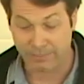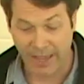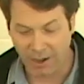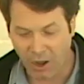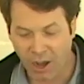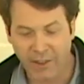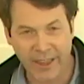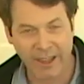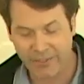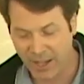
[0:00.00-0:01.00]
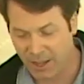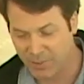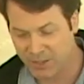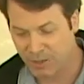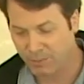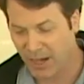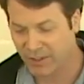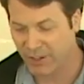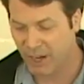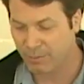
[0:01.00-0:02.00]
That all the heavy elements
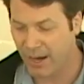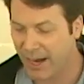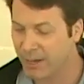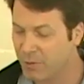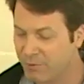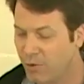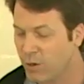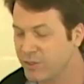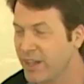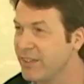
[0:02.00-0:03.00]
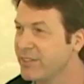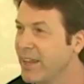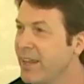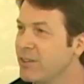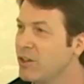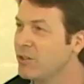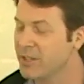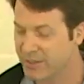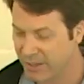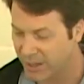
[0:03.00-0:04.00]
comprising our body were forged, as Sagan told
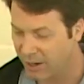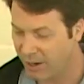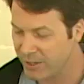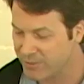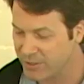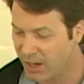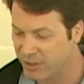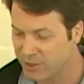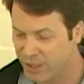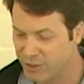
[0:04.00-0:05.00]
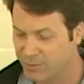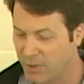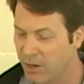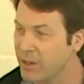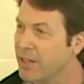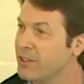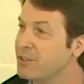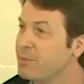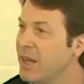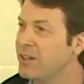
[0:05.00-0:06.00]
us, in the heart of stars that exploded and
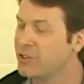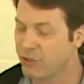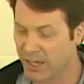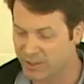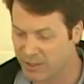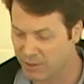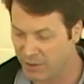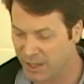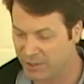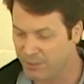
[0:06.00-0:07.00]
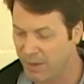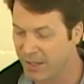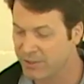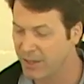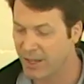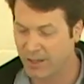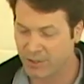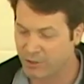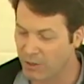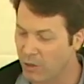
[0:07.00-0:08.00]
spread their traces throughout space
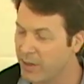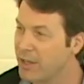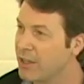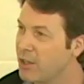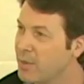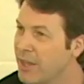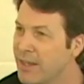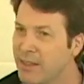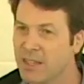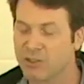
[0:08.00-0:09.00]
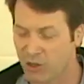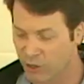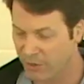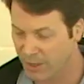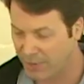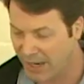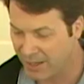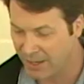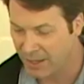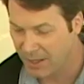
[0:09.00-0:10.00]
to slowly accumulate in this earthly
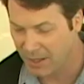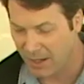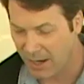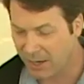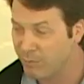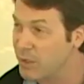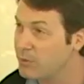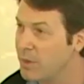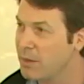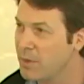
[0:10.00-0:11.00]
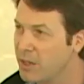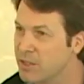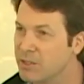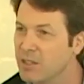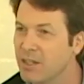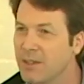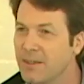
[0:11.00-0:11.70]
body out of which we emerged.